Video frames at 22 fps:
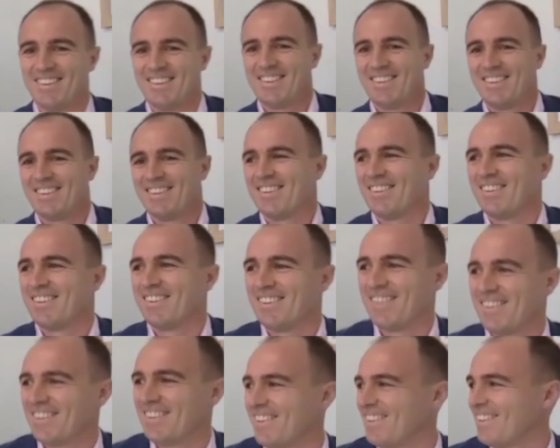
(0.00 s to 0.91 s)

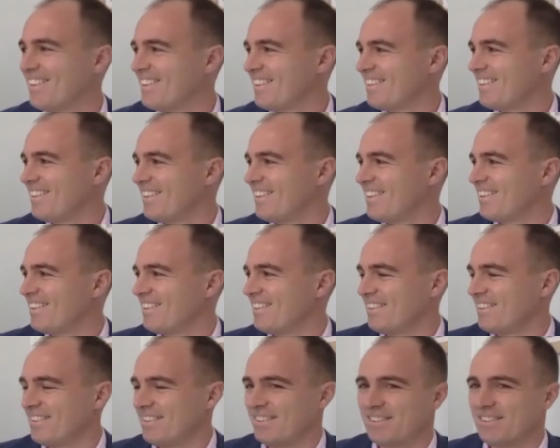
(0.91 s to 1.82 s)

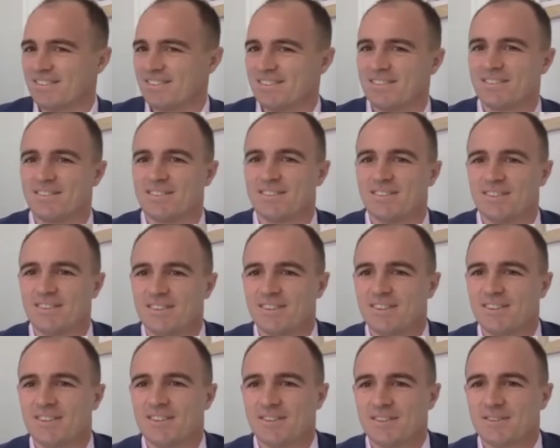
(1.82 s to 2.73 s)

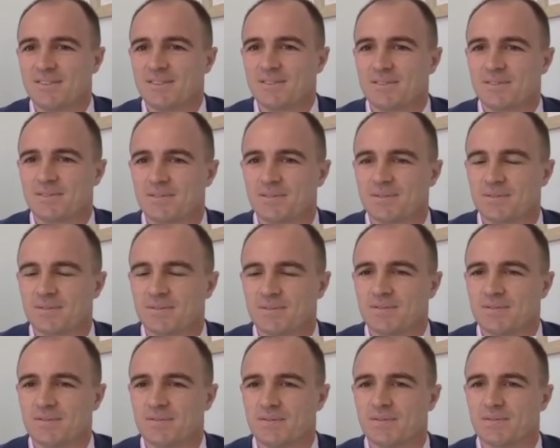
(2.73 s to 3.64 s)

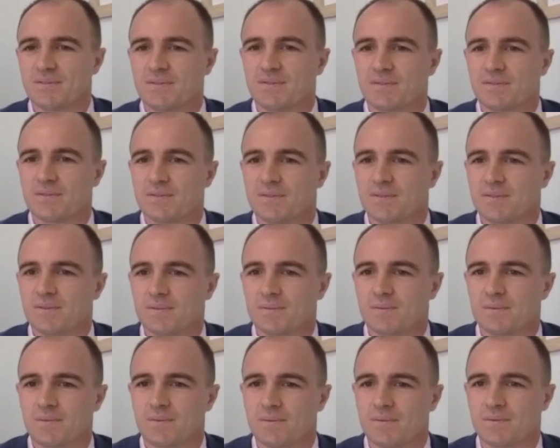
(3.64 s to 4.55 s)

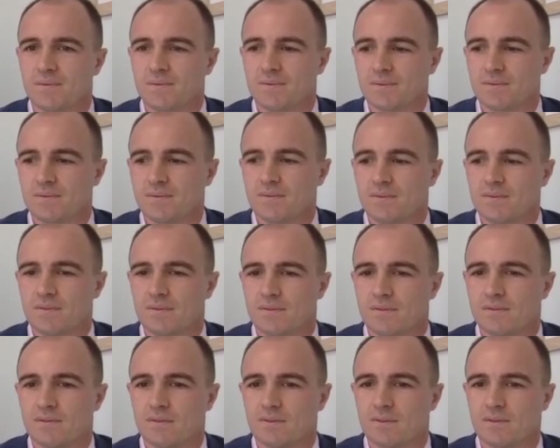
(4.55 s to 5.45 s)

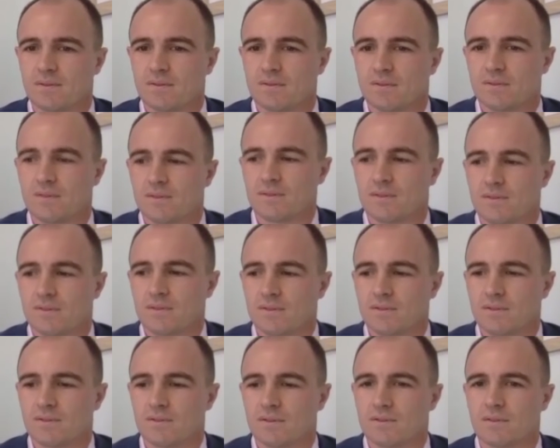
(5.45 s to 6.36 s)

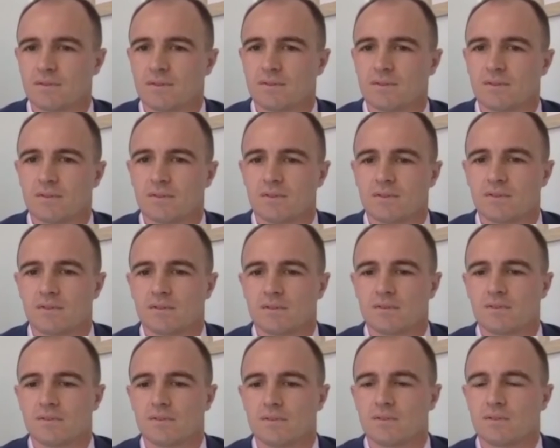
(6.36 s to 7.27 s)

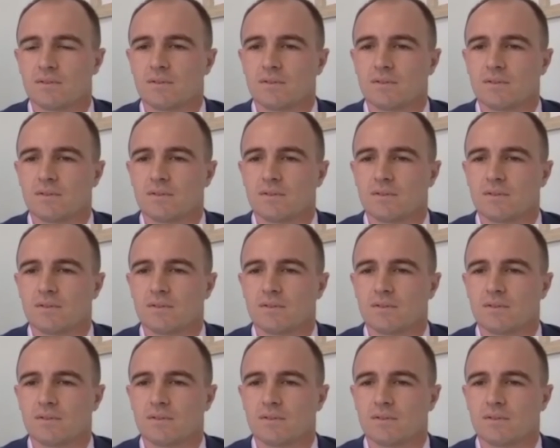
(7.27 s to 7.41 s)
(not speaking)